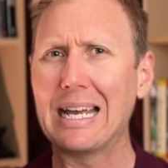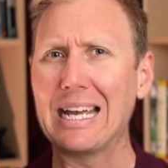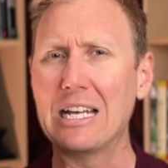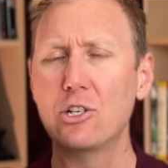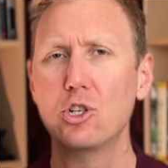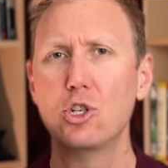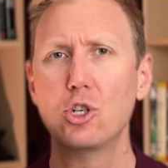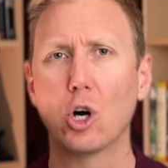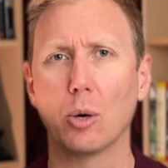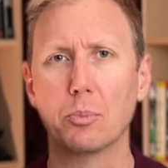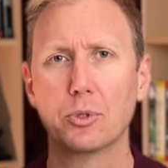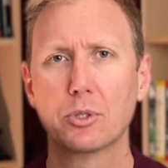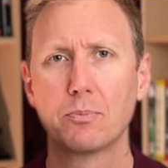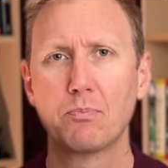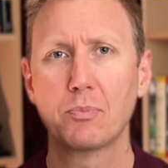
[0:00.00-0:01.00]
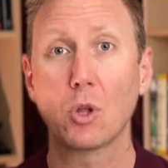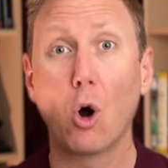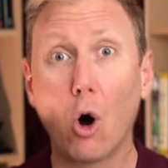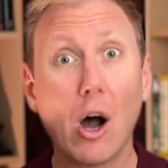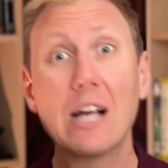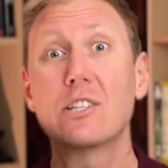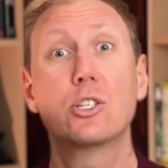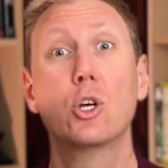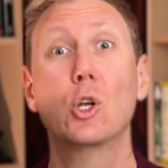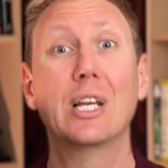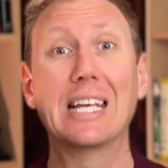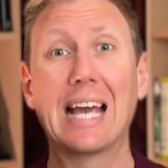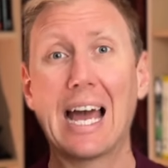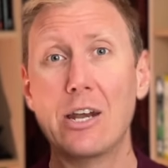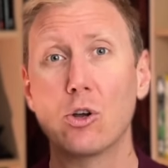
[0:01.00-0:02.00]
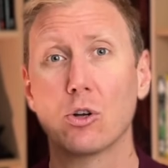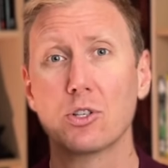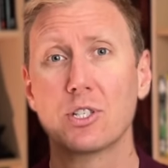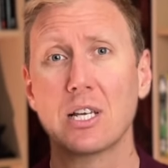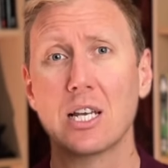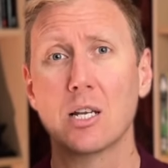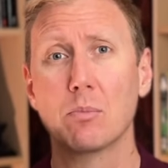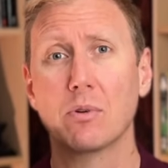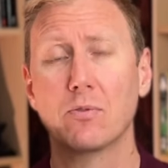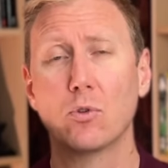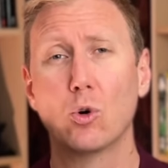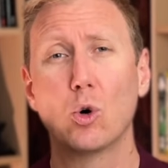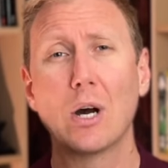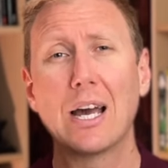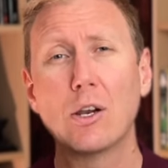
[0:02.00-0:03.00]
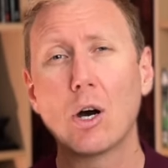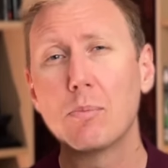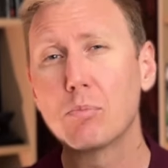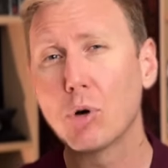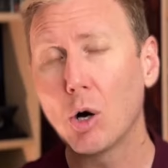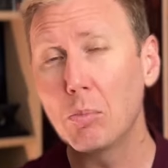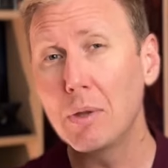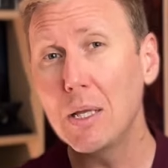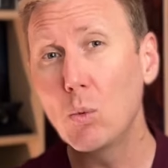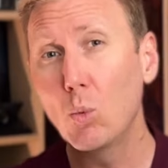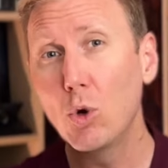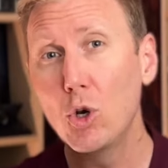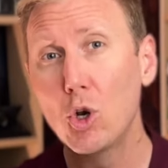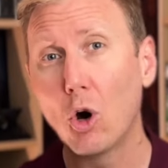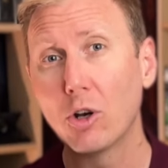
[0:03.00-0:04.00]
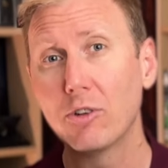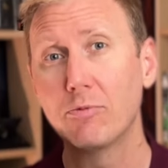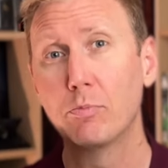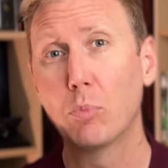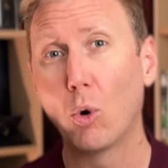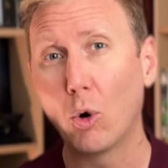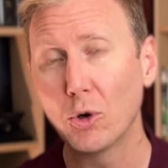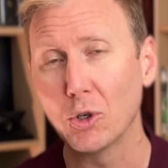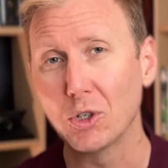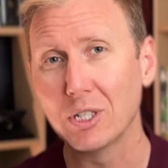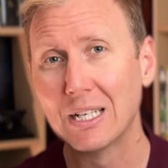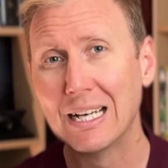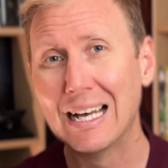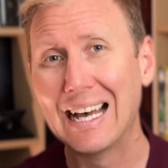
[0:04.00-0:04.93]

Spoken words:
in shops. I certainly had not seen it before, and I probably would not have bought it